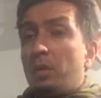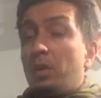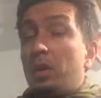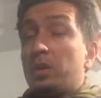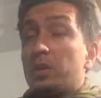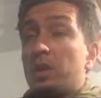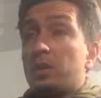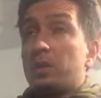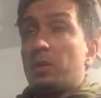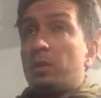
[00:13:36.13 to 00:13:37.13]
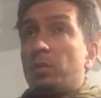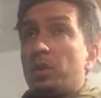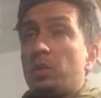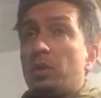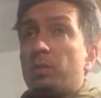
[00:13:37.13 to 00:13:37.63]
it doesn't necessarily put
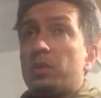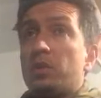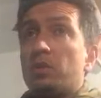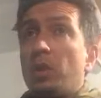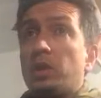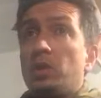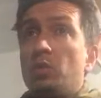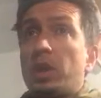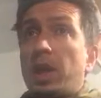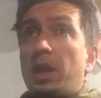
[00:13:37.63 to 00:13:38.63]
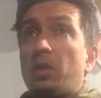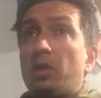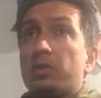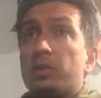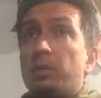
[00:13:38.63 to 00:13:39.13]
you in a position where you
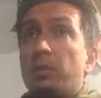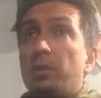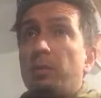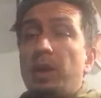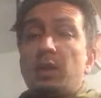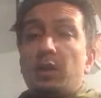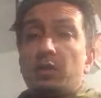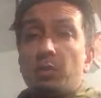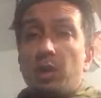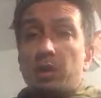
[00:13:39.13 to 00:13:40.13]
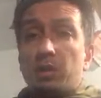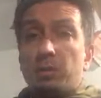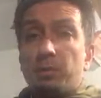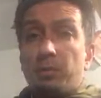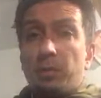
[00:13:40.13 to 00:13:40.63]
cannot make things work.
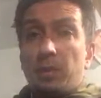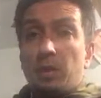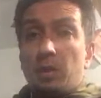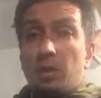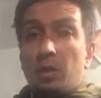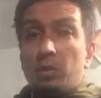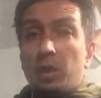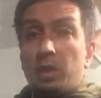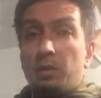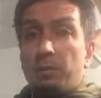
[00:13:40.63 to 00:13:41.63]
Okay,